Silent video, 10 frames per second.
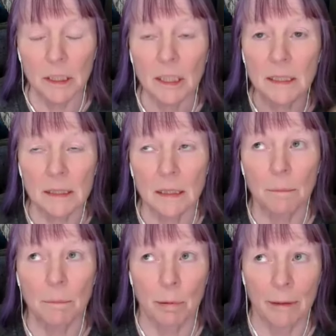Just
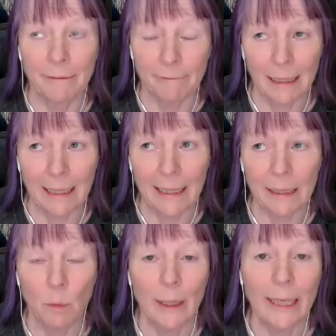briefly,
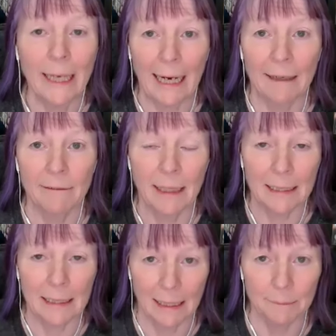we have the
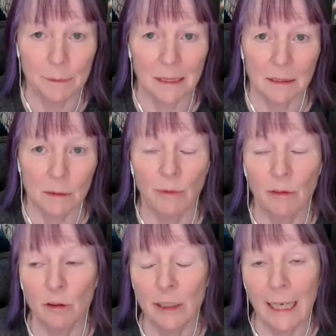eclipses. We've
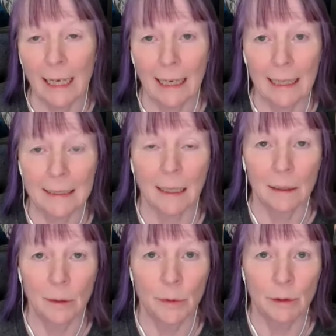already had a
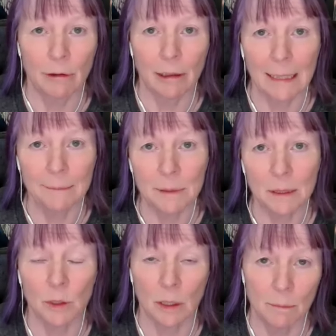lunar eclipse
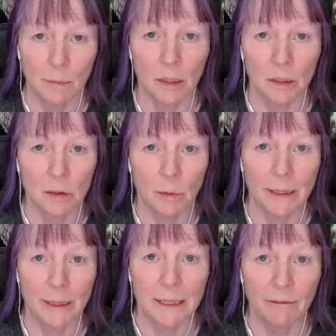that was on March
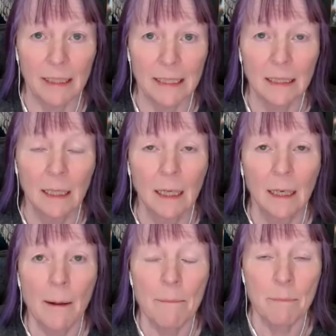25th,
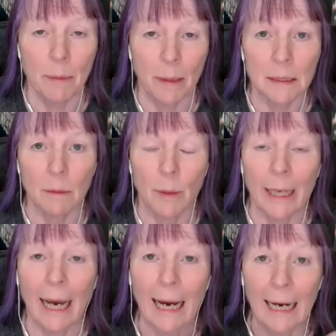but
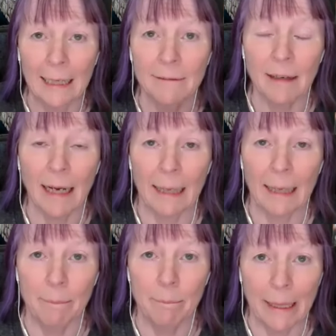we have
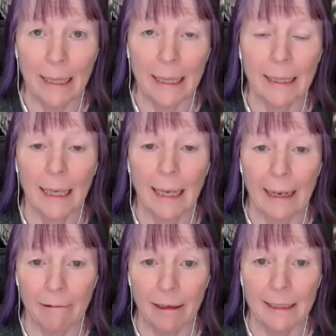a big
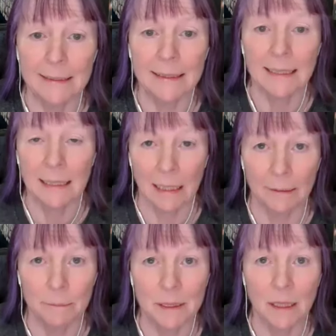Aries
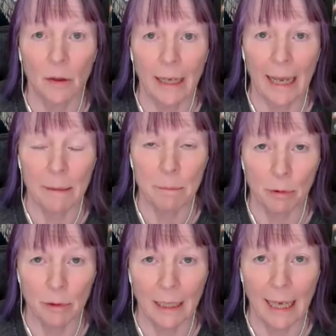eclipse on
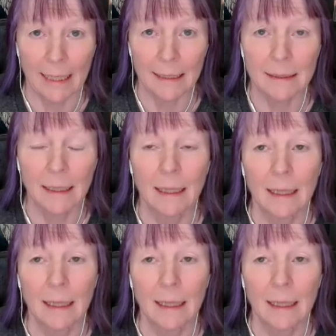April the 8th